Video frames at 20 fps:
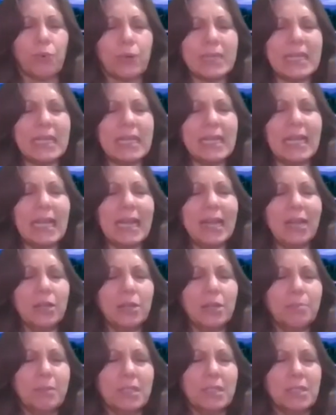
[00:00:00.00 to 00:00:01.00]
bringing
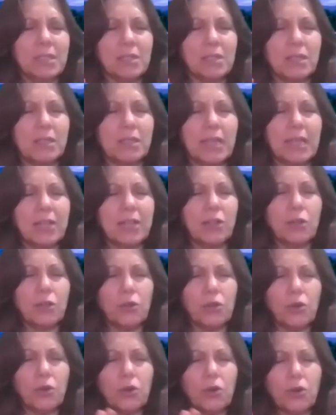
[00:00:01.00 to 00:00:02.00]
elements
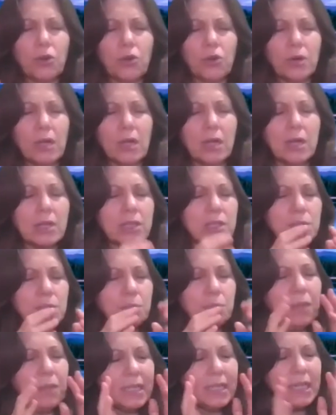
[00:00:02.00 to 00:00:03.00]
together,
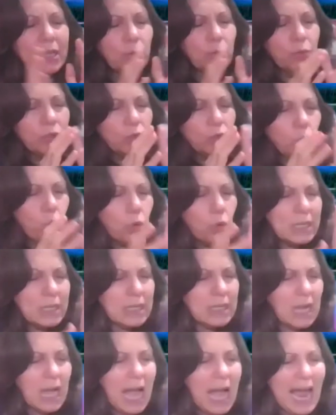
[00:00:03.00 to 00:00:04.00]
speaking with
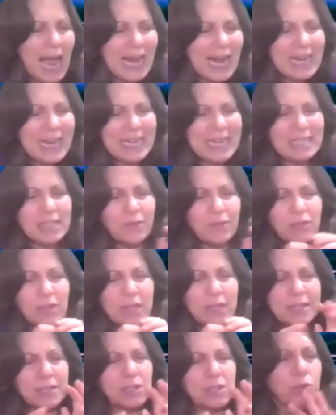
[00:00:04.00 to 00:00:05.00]
one kind of
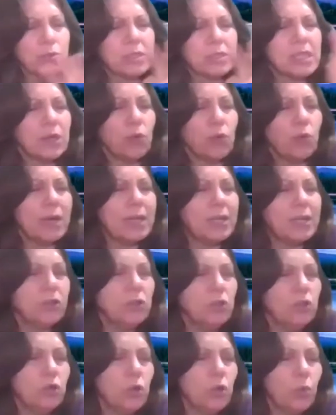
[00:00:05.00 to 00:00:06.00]
dinosaur, saying, why don't
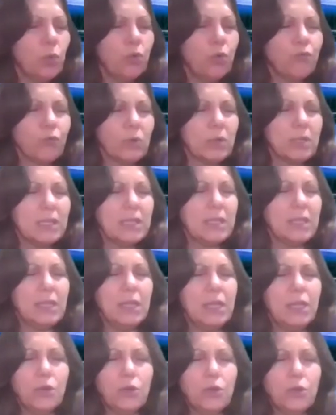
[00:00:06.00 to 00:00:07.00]
you go over
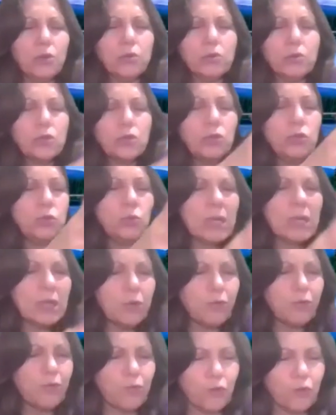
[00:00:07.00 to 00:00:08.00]
here so you
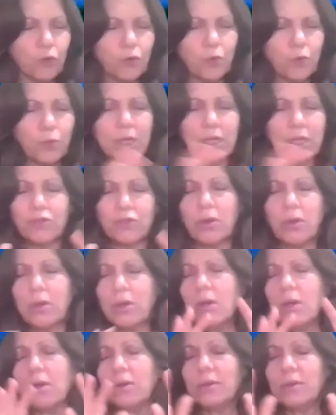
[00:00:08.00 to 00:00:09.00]
can flourish?
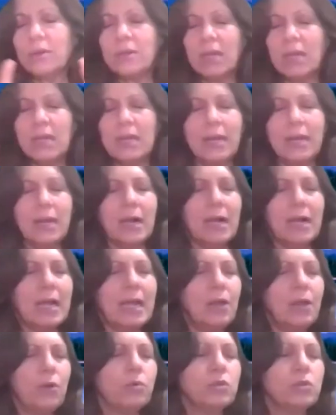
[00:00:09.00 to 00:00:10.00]
Oh,
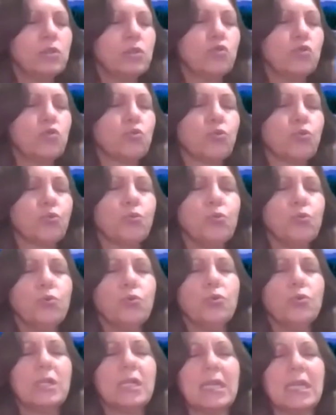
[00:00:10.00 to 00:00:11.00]
it was
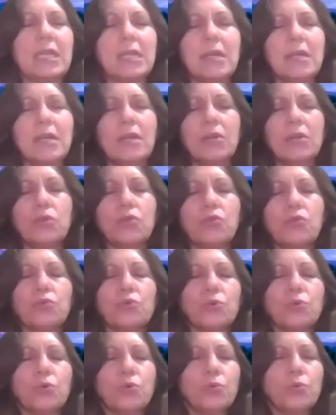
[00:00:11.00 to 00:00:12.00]
truly
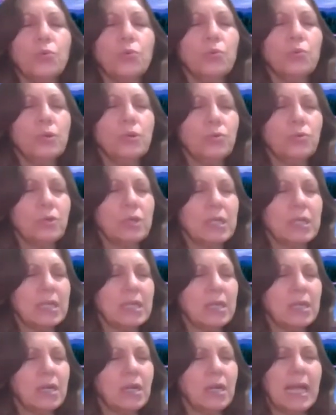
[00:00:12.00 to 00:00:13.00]

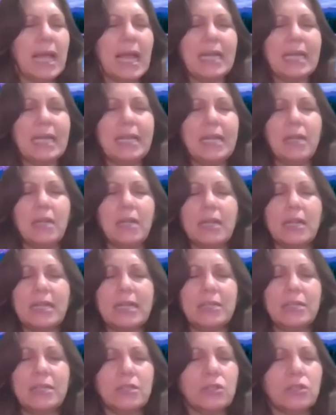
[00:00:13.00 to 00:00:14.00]
Really an
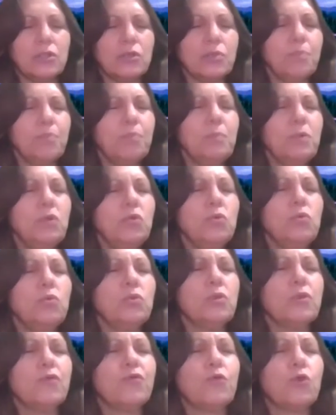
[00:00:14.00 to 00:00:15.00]
enlightened,
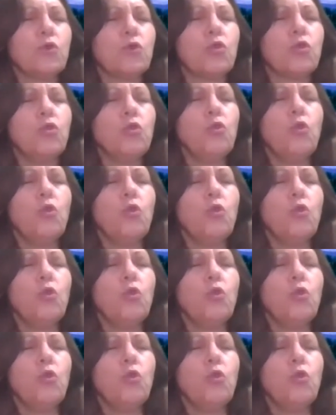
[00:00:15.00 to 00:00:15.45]
beautiful